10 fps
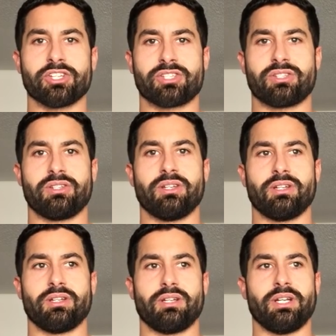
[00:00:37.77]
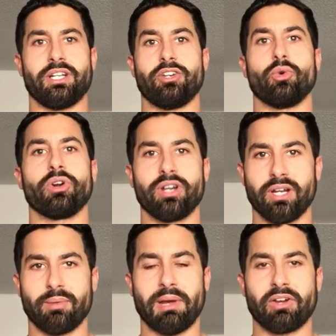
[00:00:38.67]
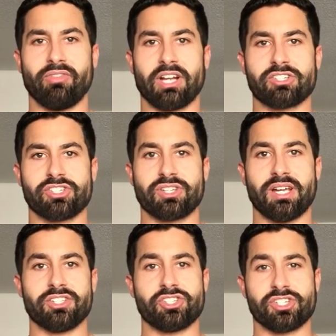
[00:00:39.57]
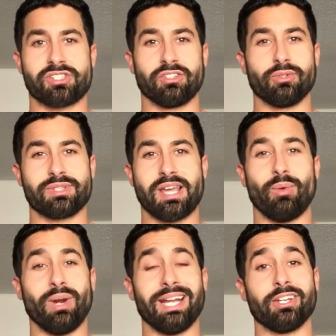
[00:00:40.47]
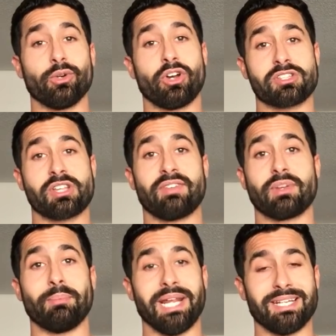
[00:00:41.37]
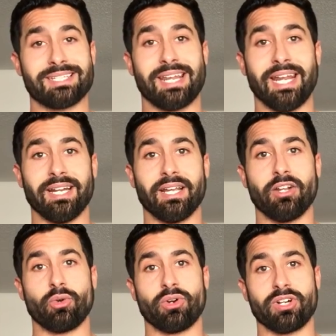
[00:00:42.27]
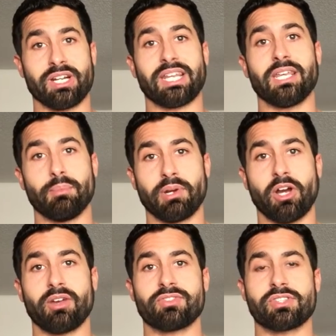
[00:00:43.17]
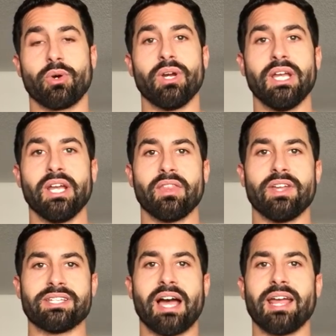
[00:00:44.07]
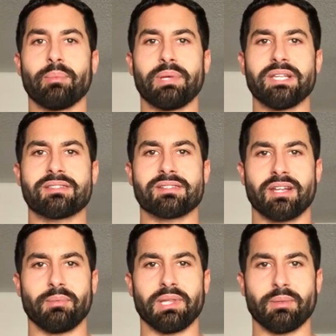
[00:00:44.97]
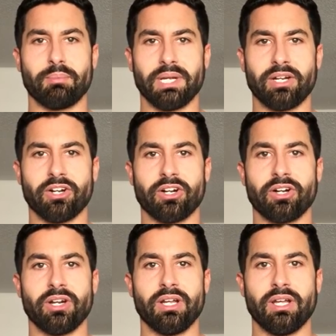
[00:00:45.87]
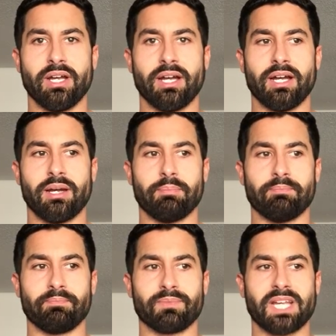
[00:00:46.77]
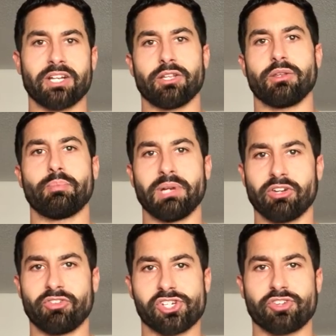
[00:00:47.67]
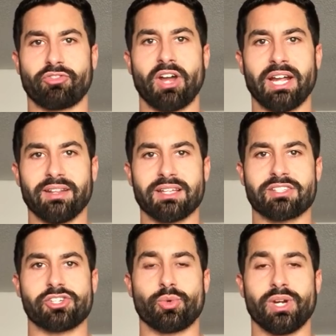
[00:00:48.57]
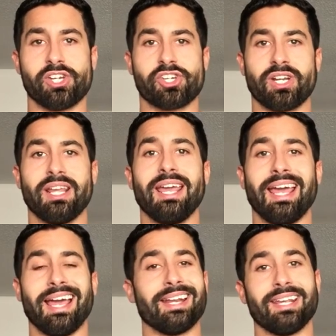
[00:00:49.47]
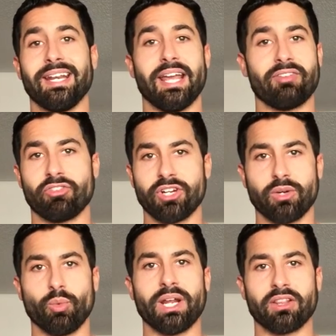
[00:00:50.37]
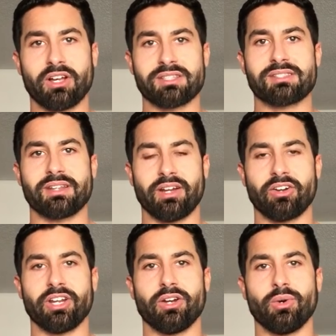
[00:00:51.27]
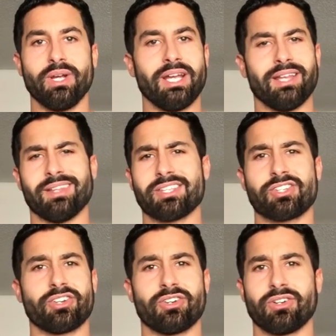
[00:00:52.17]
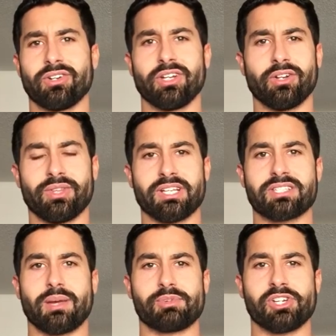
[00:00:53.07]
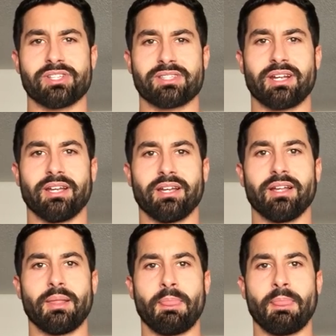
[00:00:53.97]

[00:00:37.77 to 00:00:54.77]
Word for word: just uh, an inordinate amount of exercise just to lose that weight and you'd also have to maintain it in order to keep it off so the diet piece is going to be the bigger um, kind of the bigger fish to fry in that situation and in every weight loss scenario unless you're you know the exception is like a